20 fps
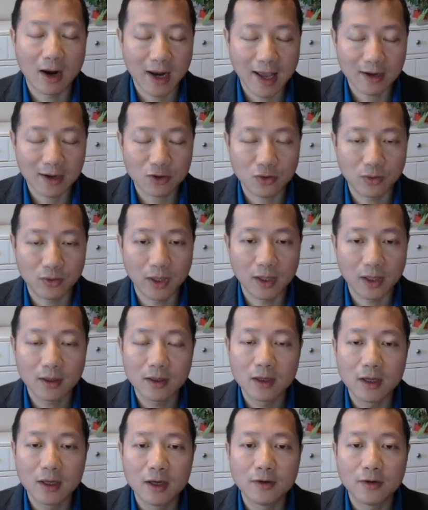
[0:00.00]
lecturing
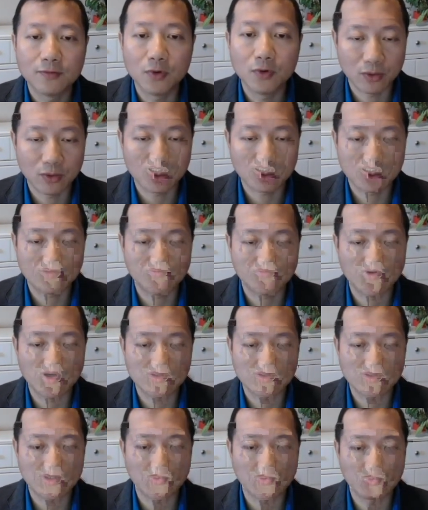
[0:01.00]
for this
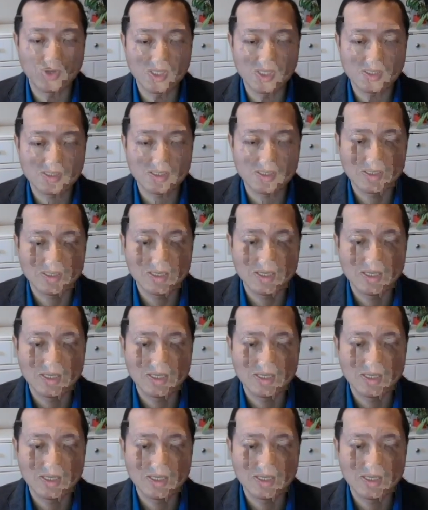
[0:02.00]
first week.